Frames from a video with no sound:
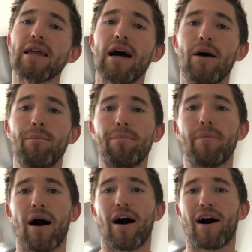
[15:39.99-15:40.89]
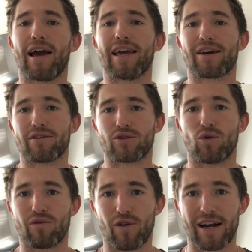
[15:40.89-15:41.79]
I could
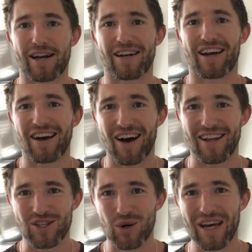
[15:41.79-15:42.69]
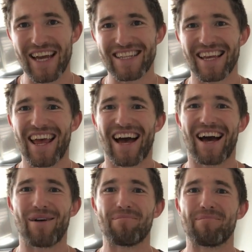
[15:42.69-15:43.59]
talk for England, I enjoy it,
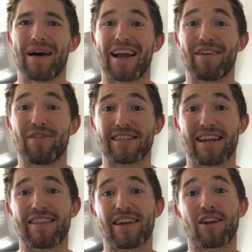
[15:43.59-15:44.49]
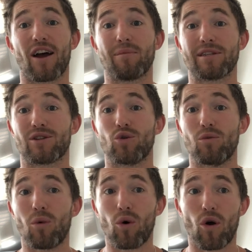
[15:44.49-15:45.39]
and if there's anything you'd like me to
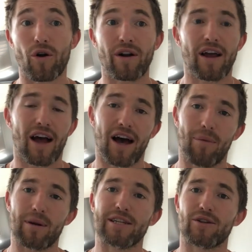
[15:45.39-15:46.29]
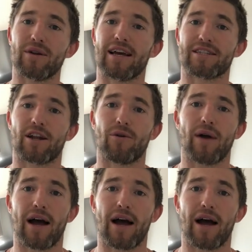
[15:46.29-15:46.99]
talk more on, please do let us know.